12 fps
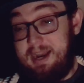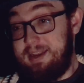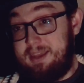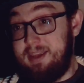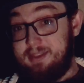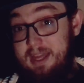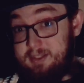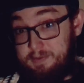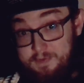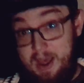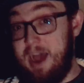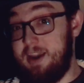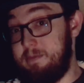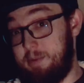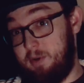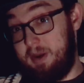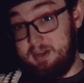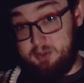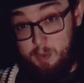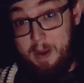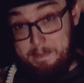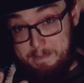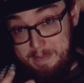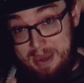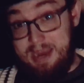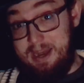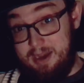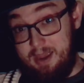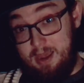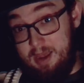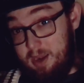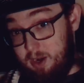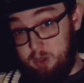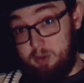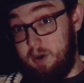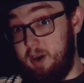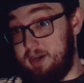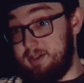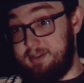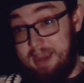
I think that's valuable, and it's what made Clerks,